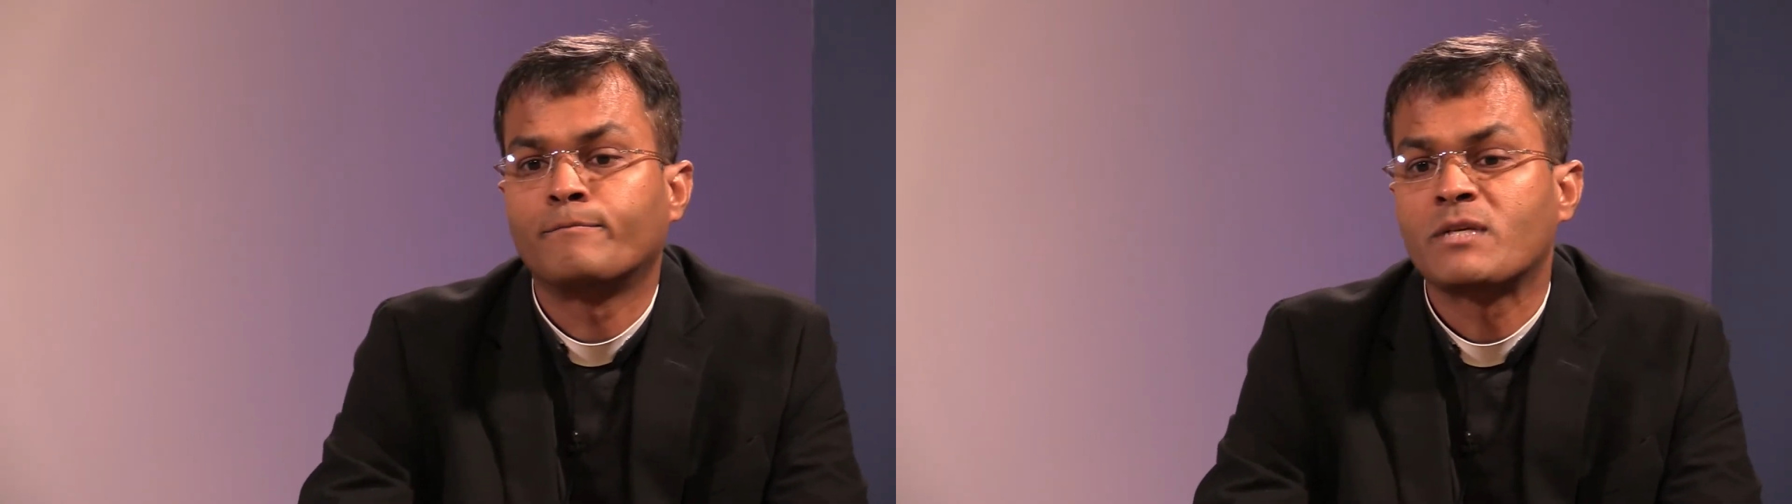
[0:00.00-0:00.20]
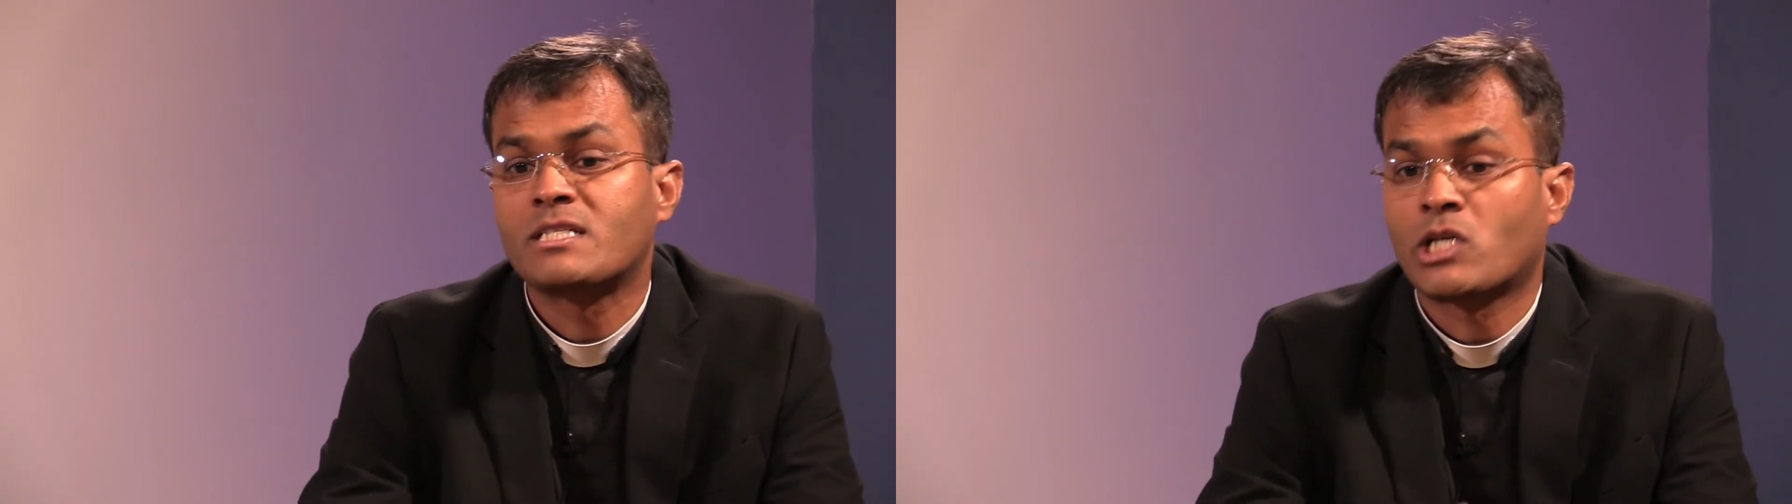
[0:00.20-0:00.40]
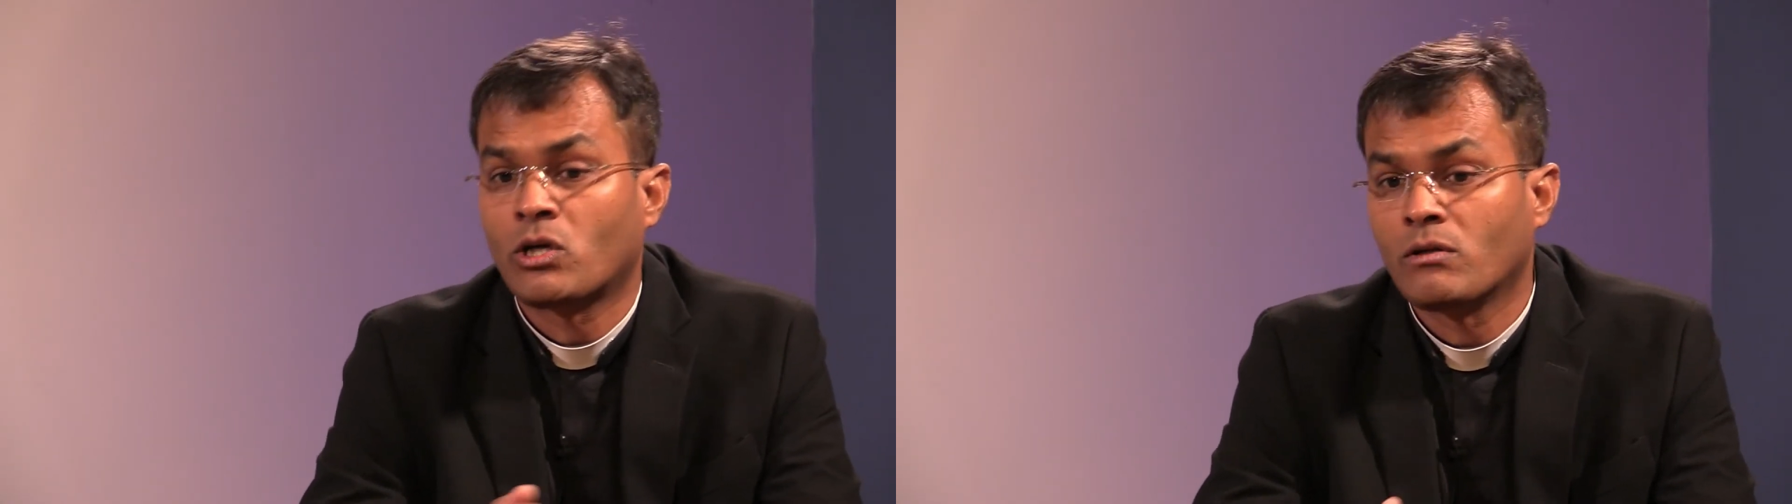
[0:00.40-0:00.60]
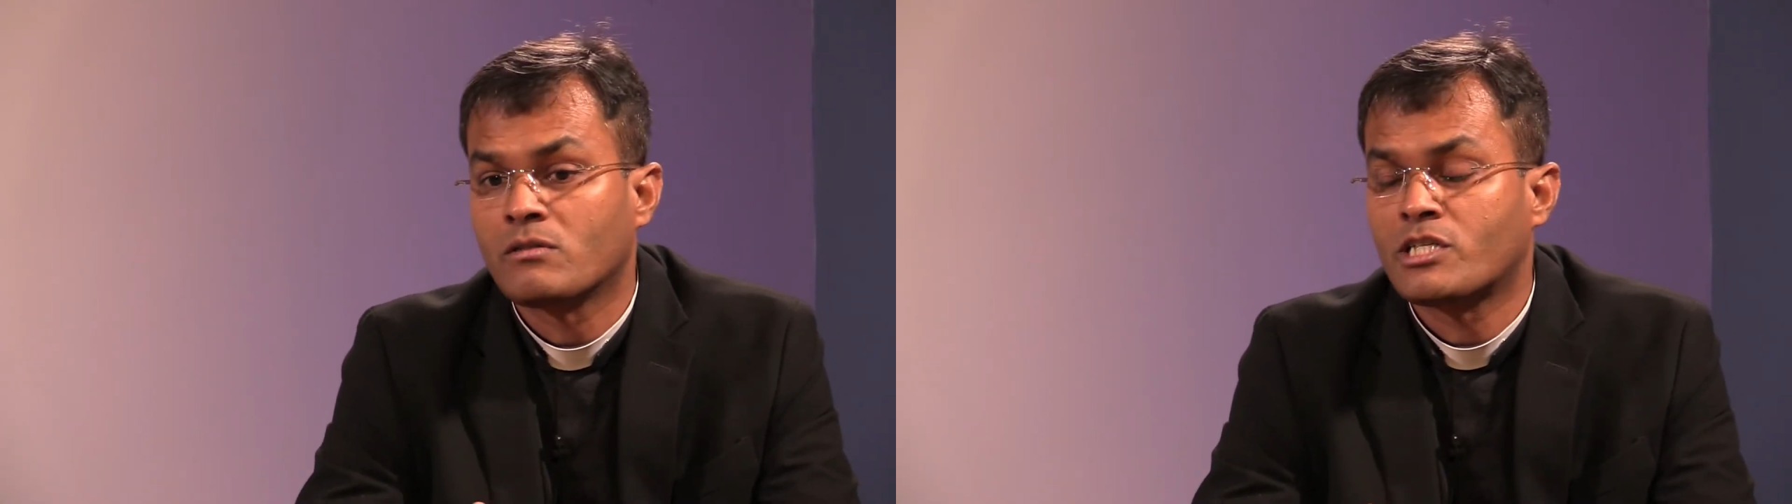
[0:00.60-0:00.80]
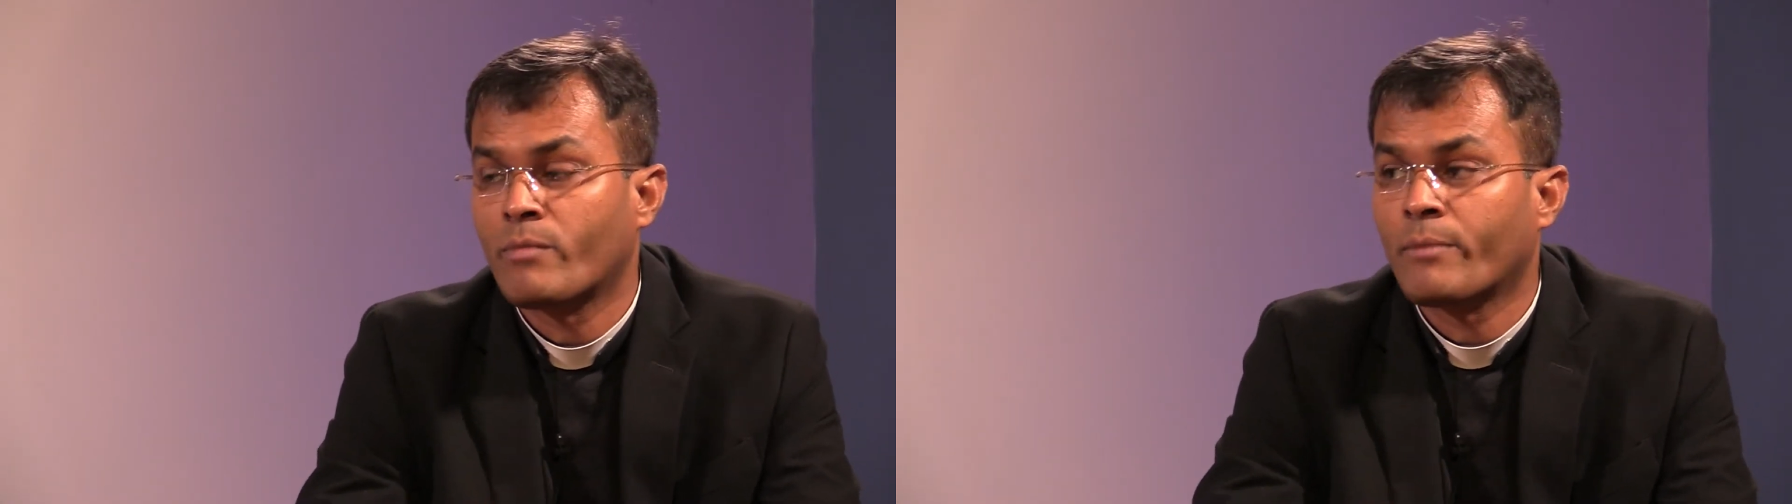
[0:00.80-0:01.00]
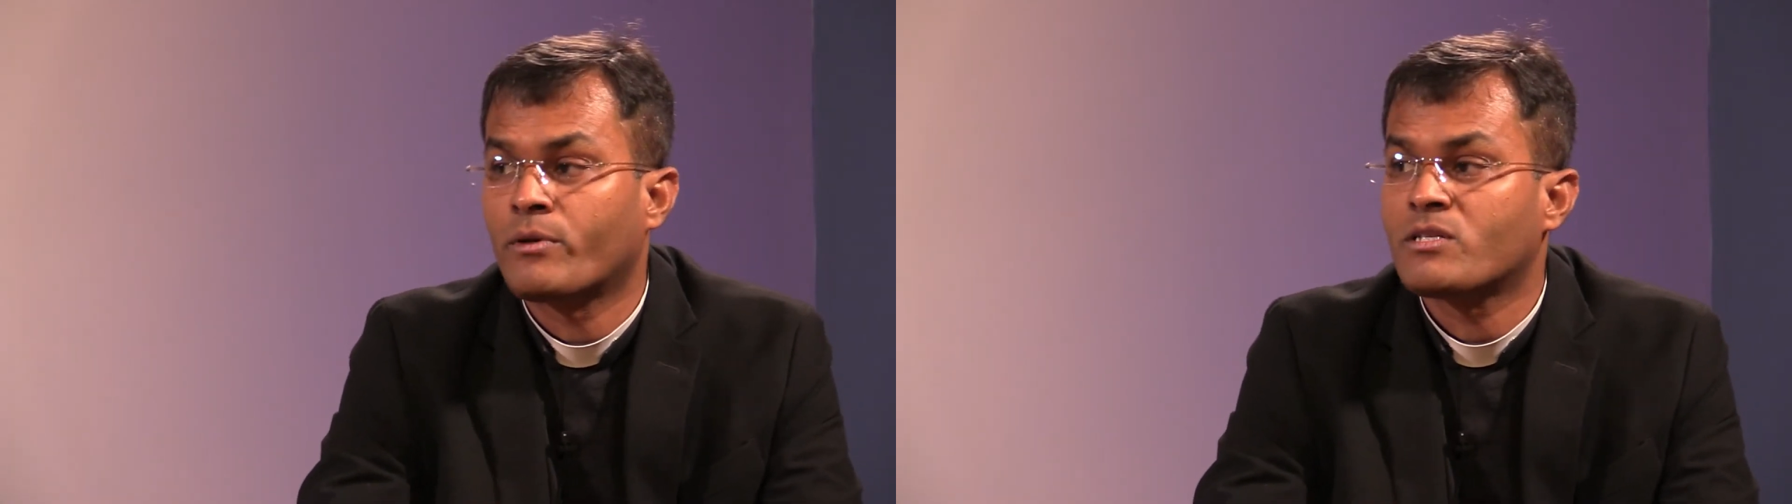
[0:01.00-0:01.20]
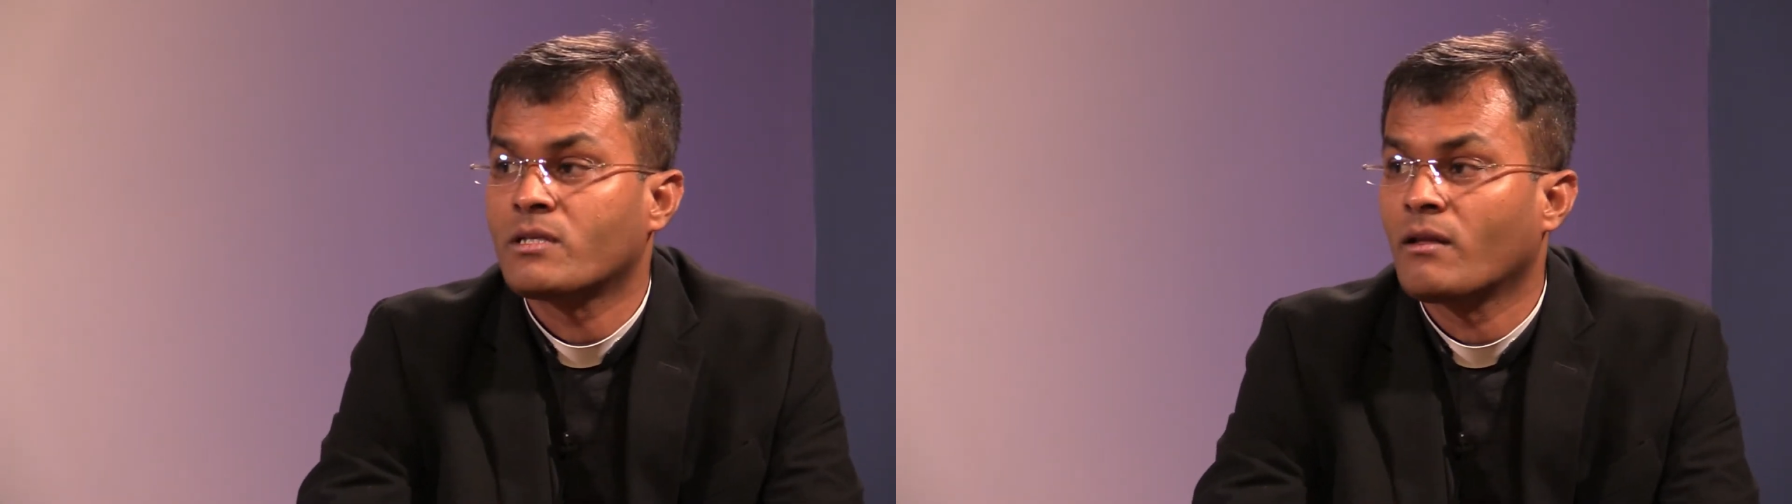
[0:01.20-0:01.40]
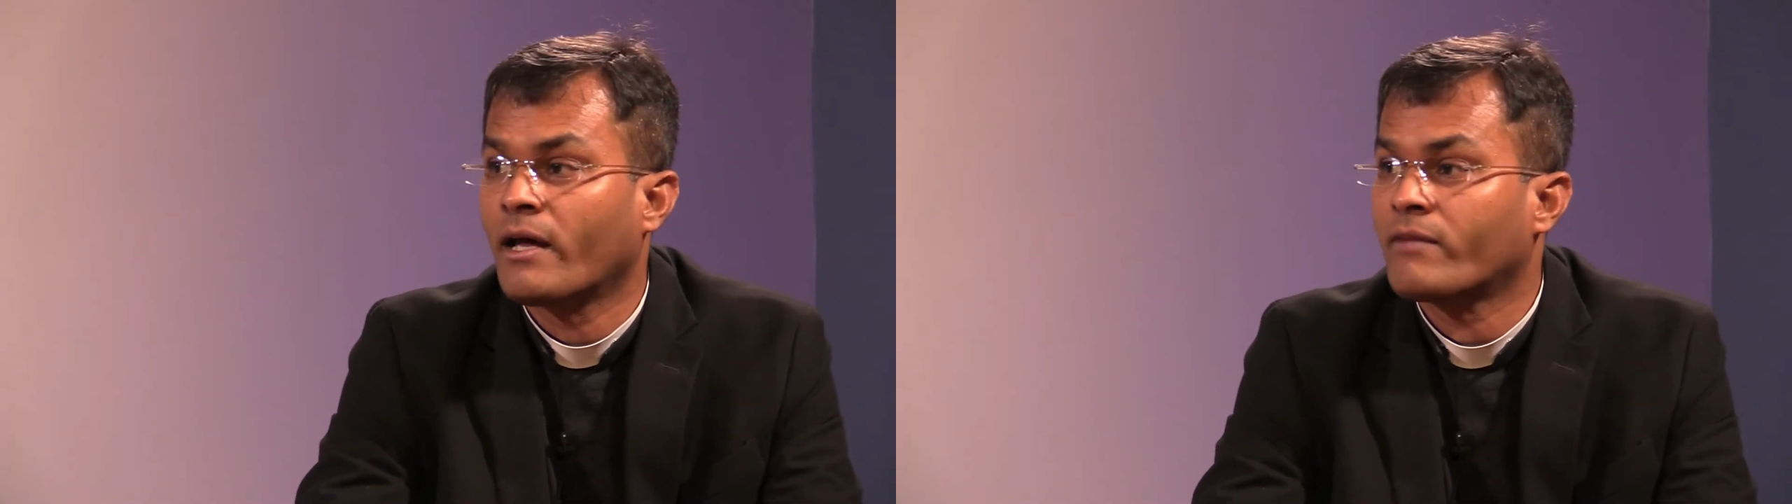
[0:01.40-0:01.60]
struggles in my
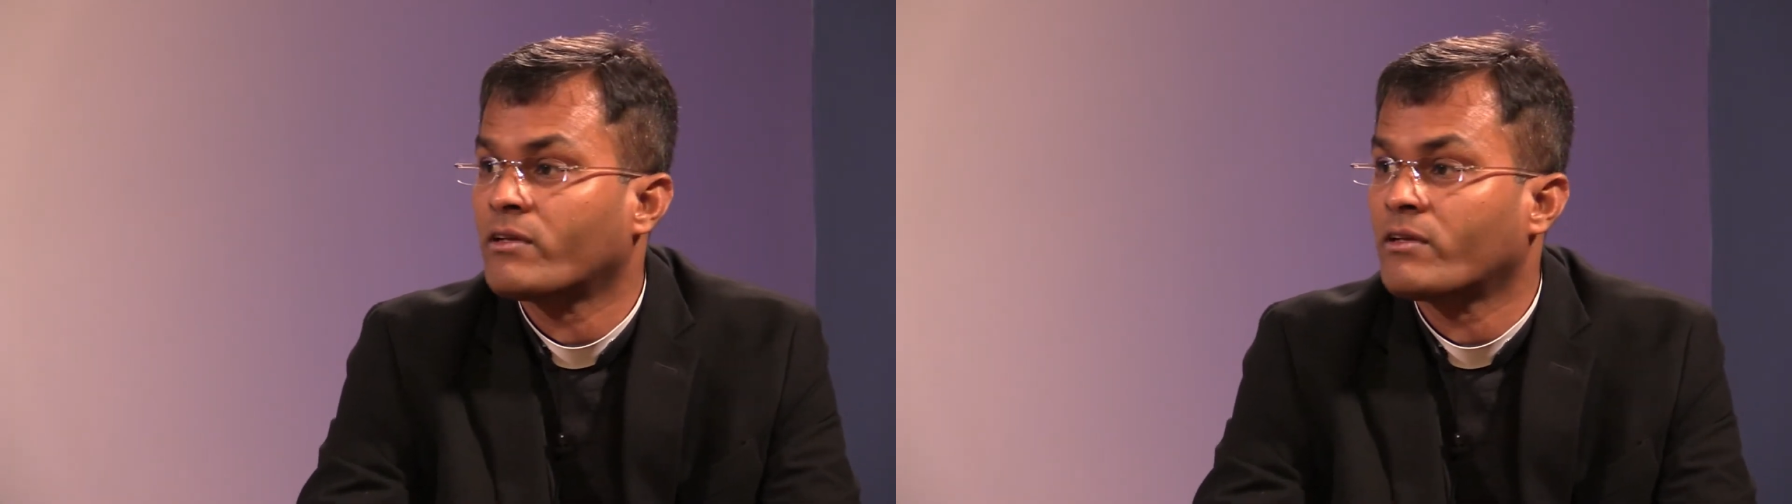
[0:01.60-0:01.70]
personal life and